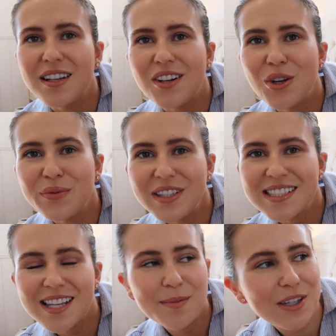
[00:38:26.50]
Hopefully
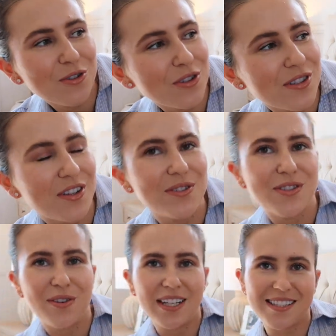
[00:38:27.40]
it's coming across on
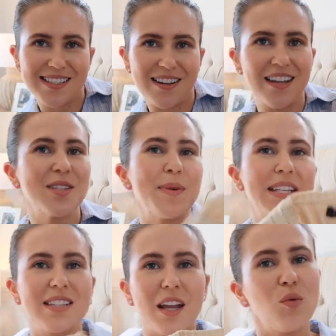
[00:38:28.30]
screen as nice, but
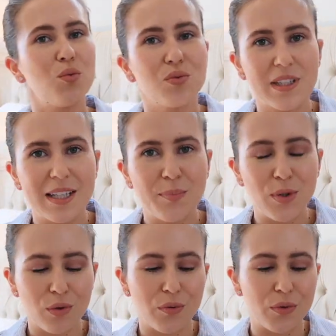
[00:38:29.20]
it's like really
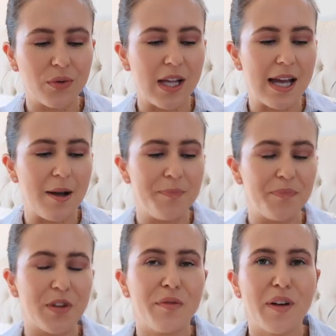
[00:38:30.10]
beautiful.
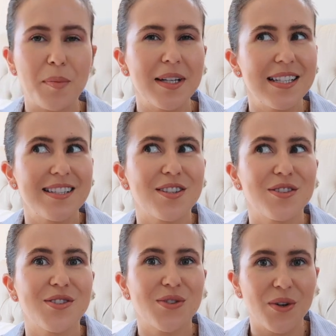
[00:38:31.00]
The fabric is
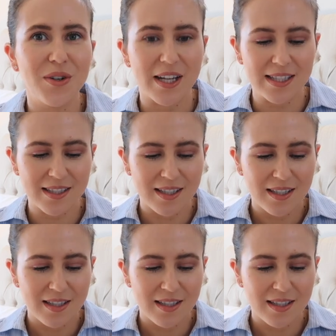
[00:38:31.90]
so nice.